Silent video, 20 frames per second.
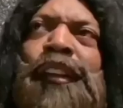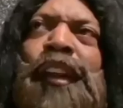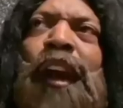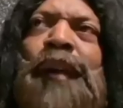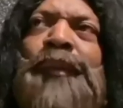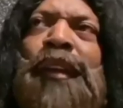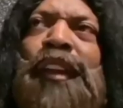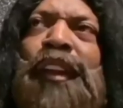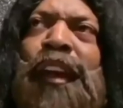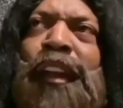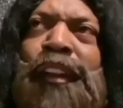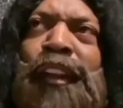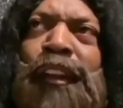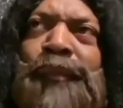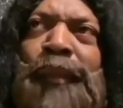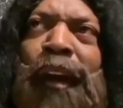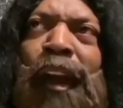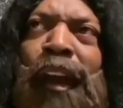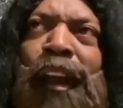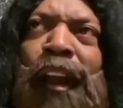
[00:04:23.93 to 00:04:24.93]
You see what I
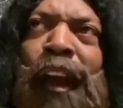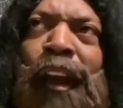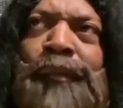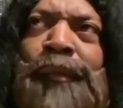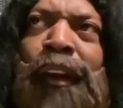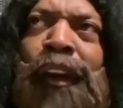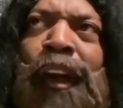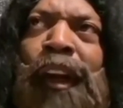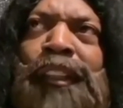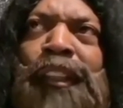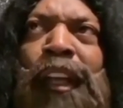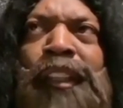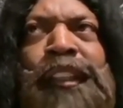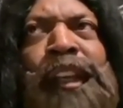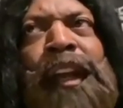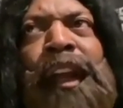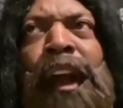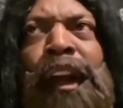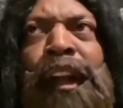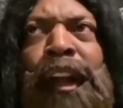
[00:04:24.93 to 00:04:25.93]
say? And
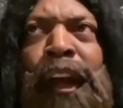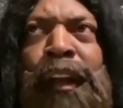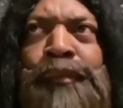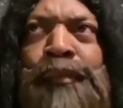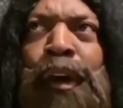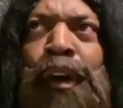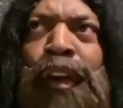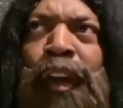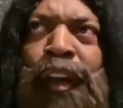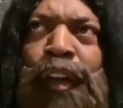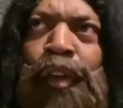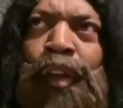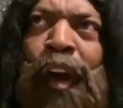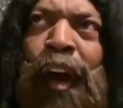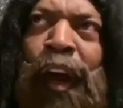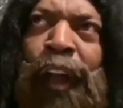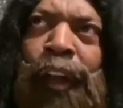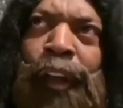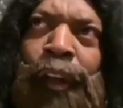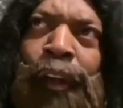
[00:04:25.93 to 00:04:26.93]
if them find a
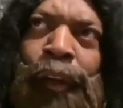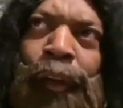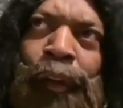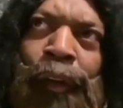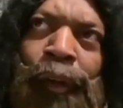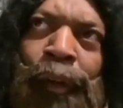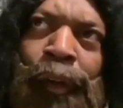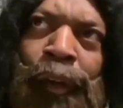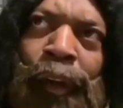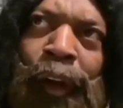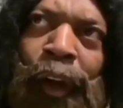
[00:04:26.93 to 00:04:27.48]
guilty pan that,